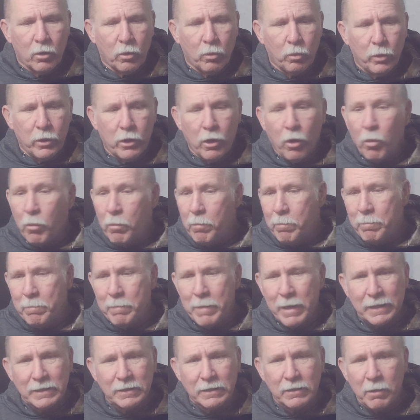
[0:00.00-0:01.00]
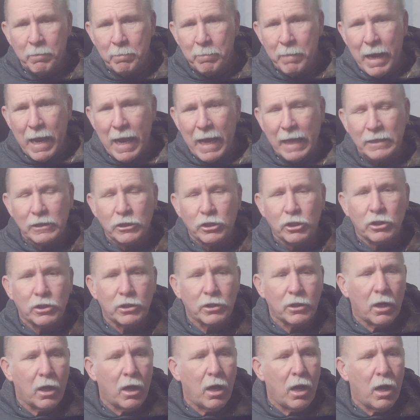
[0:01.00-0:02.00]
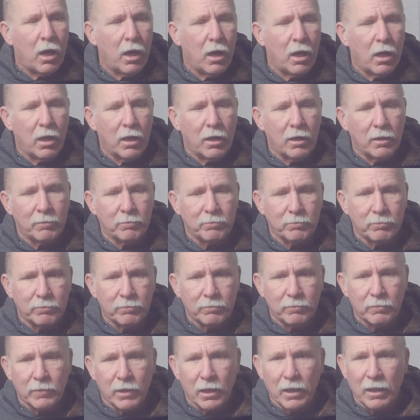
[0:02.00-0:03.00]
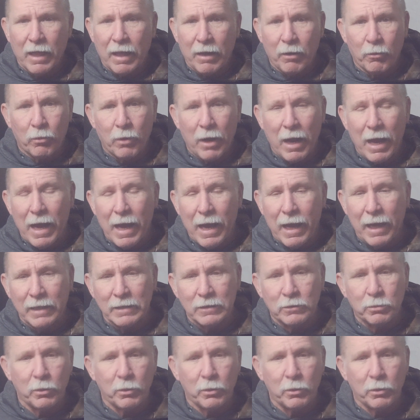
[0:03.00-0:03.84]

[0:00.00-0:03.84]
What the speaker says: We don't mix and match a lot of rods.